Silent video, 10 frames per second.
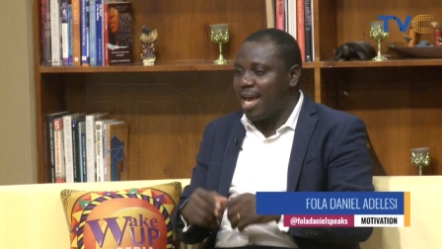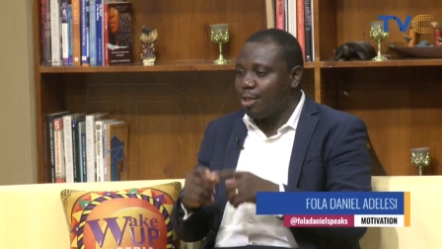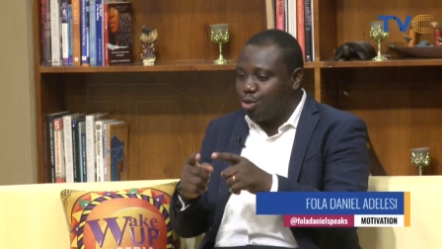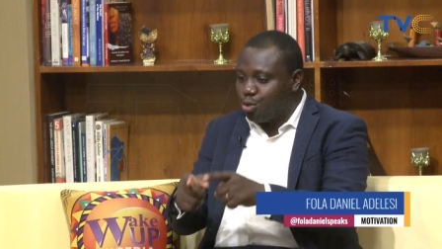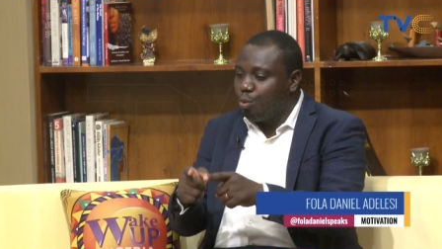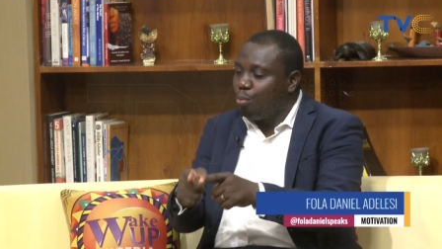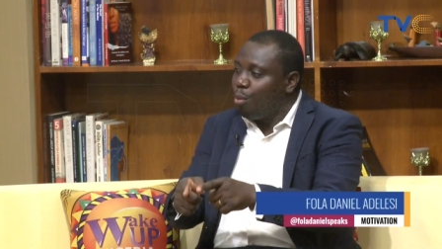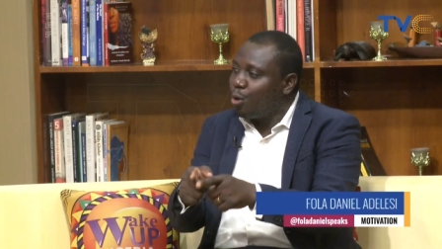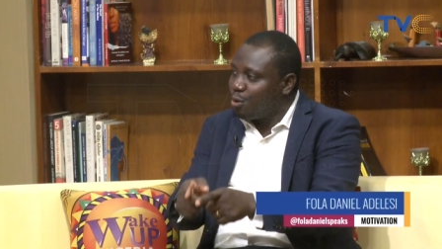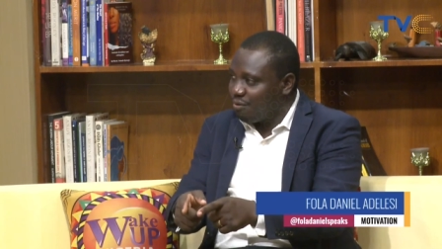and do
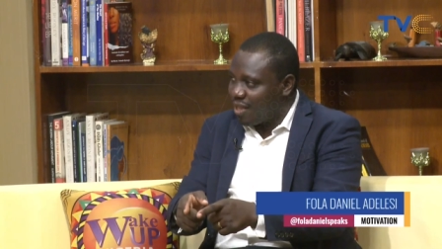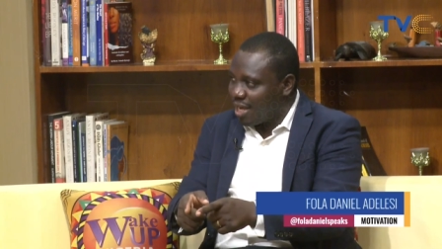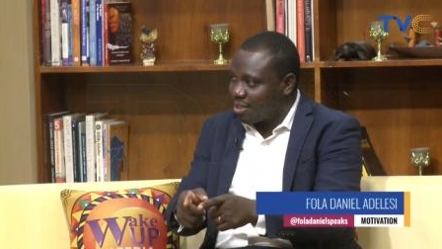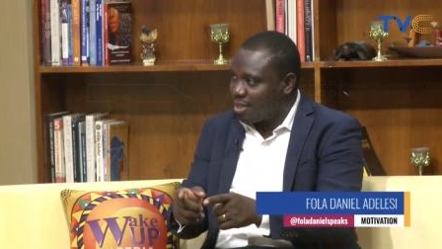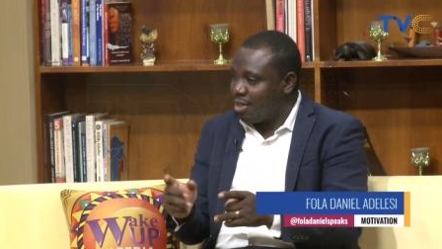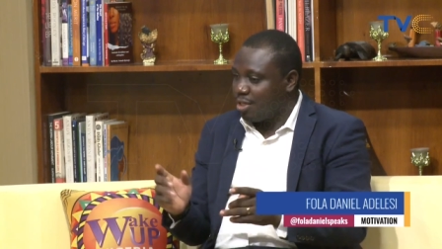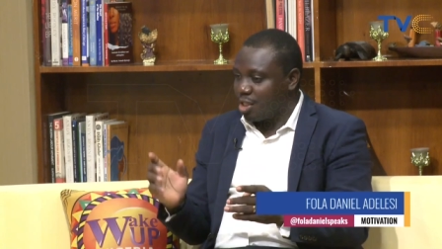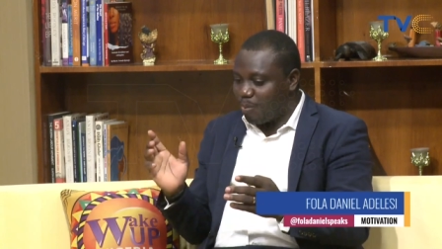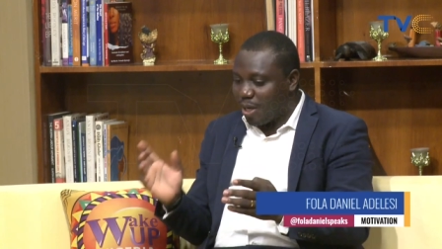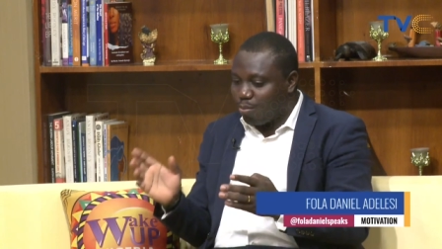more of that.
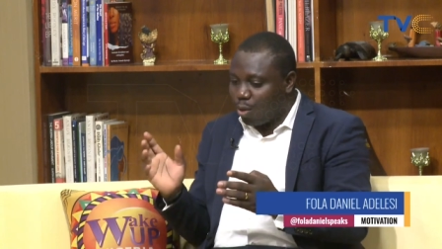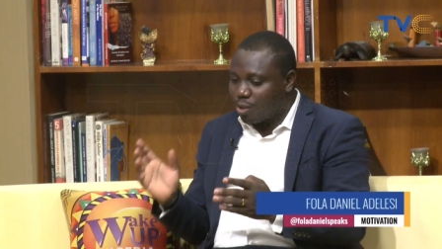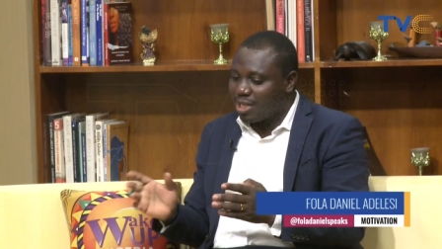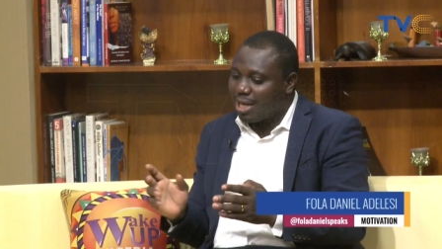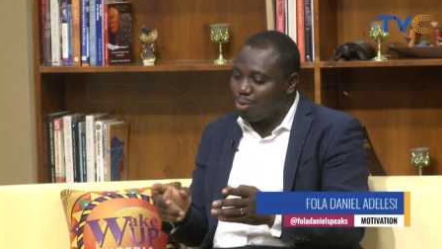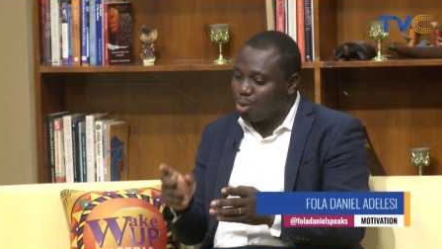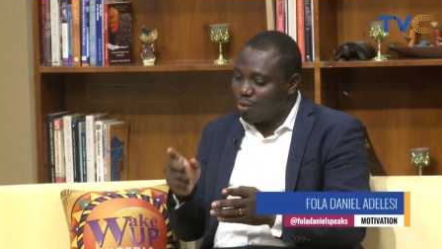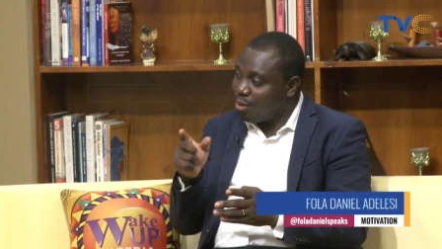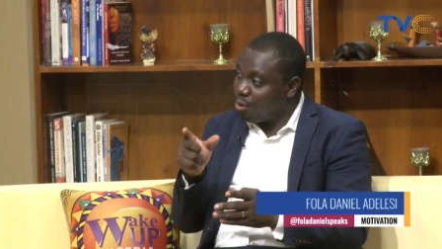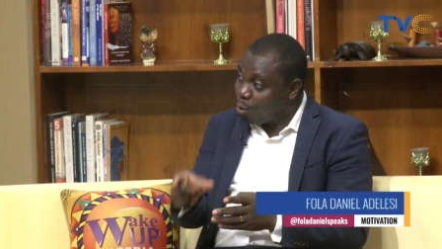Spend more time
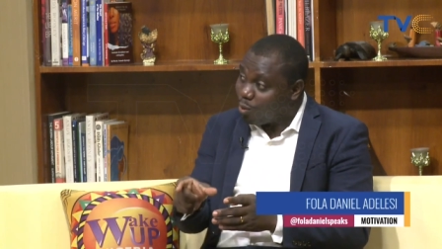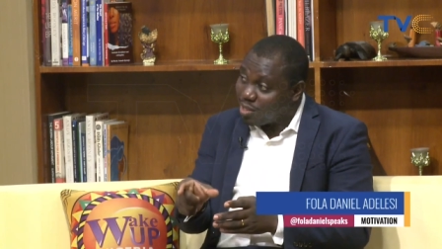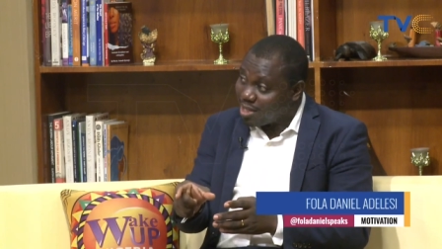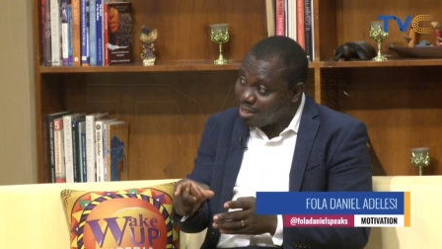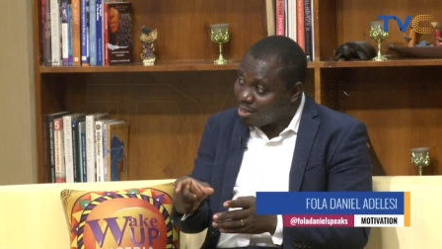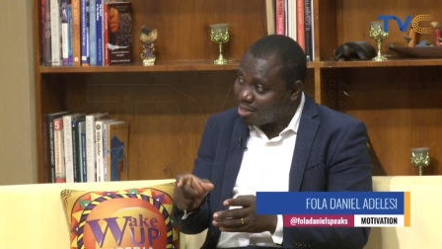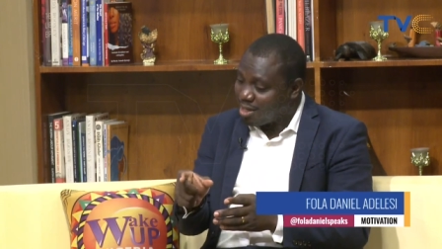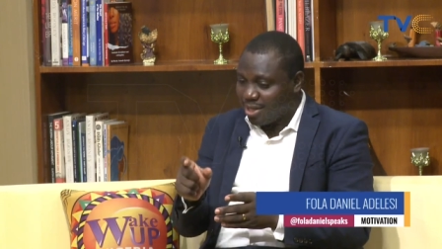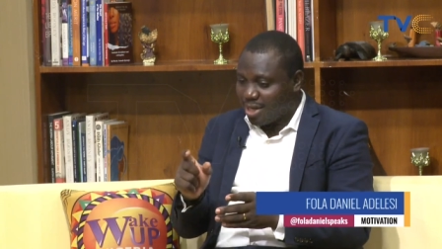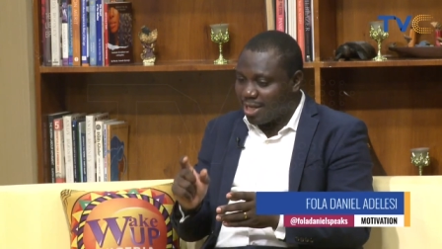doing those things
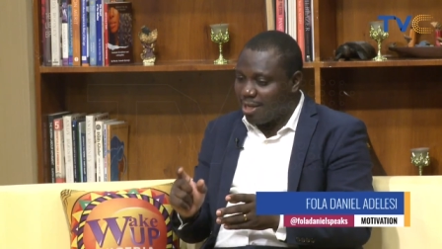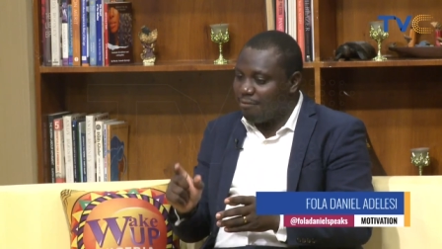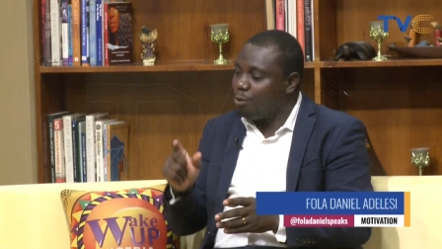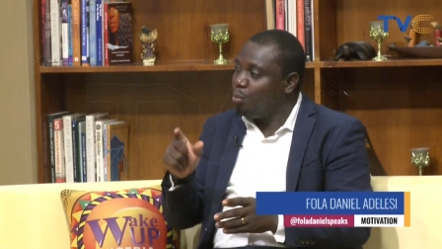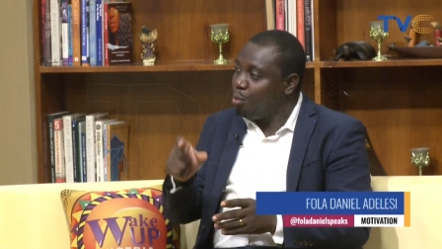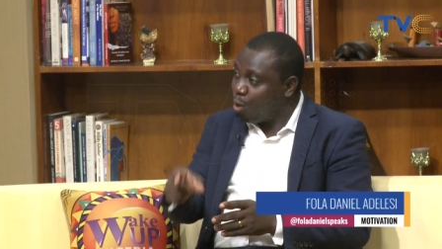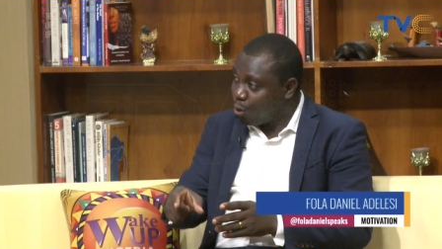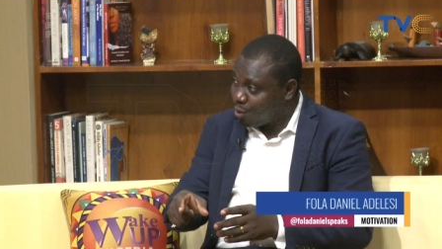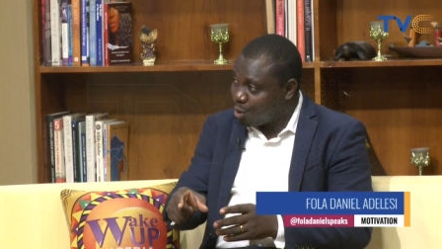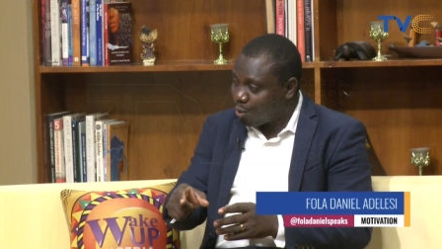mm. that give you
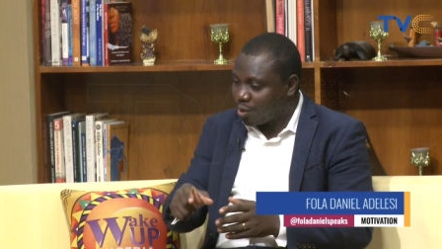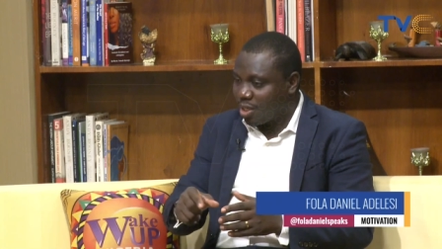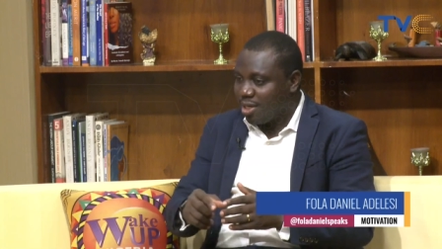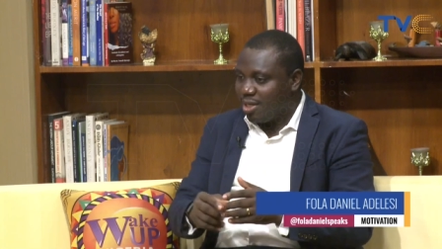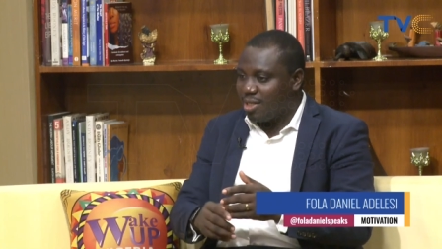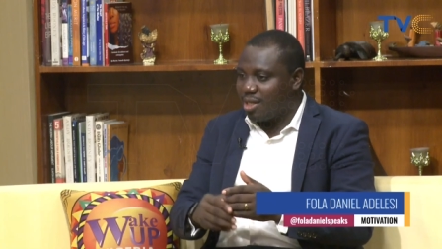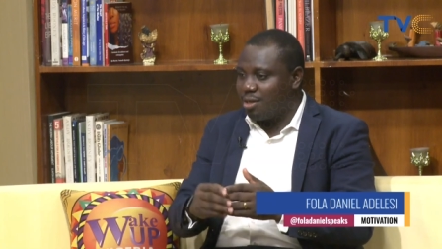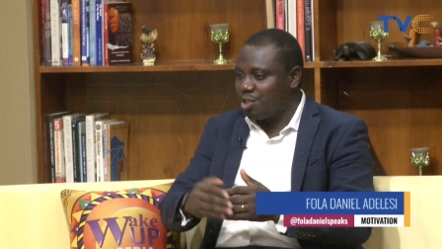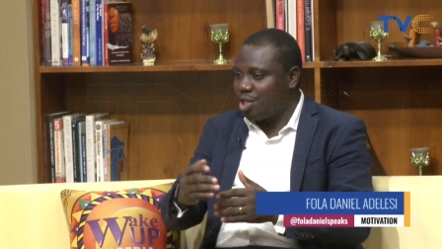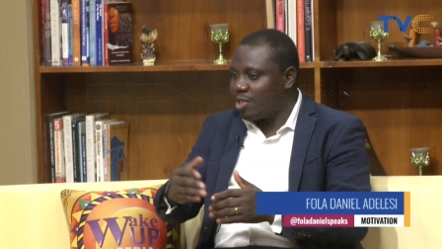more results mm. instead
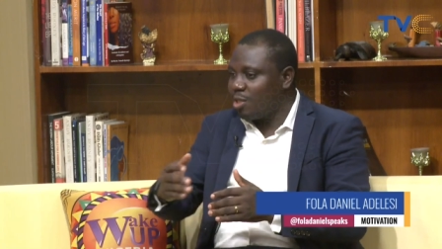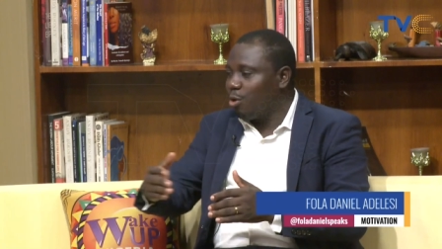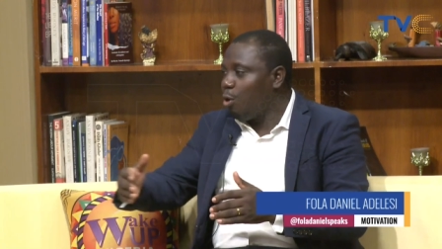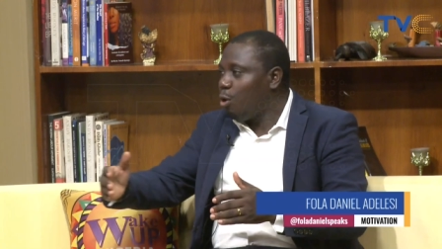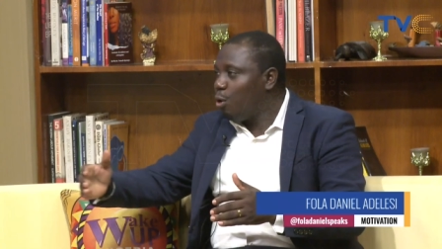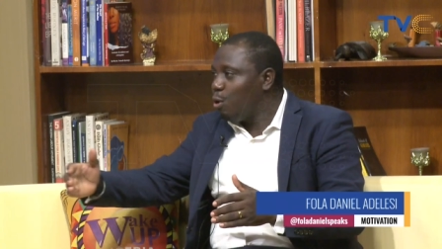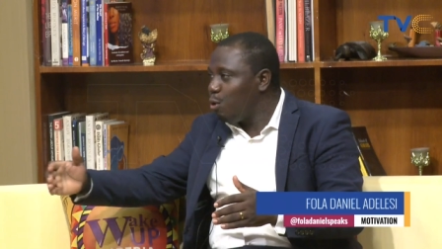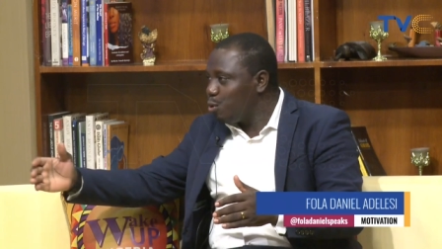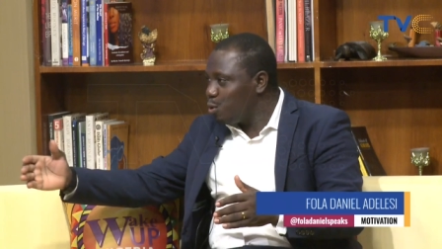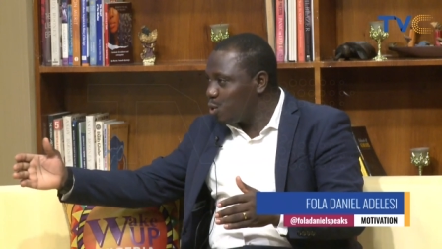of chasing
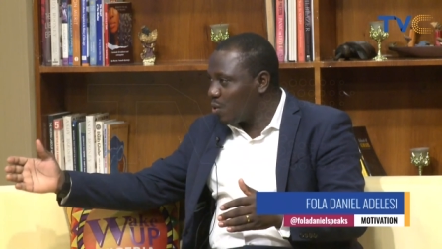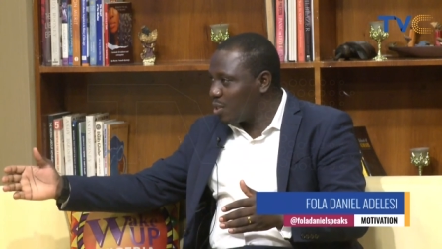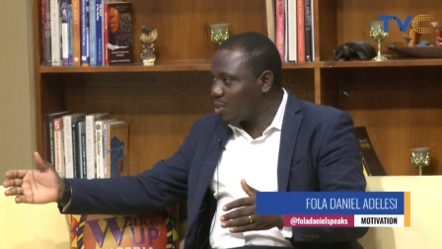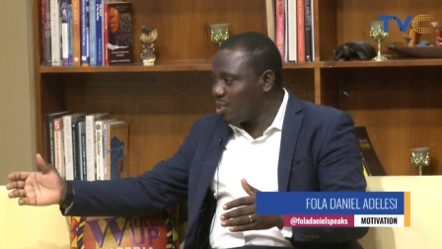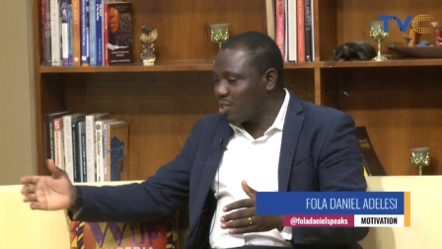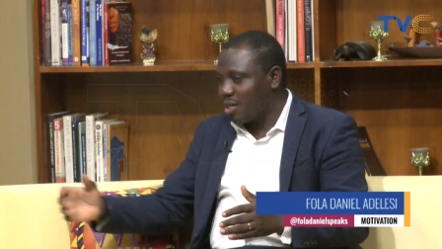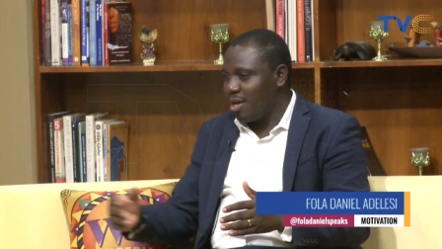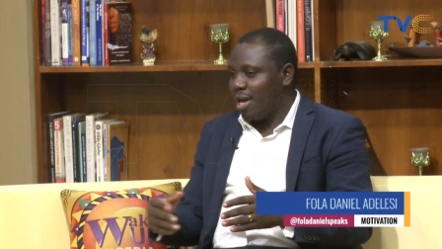all those other things.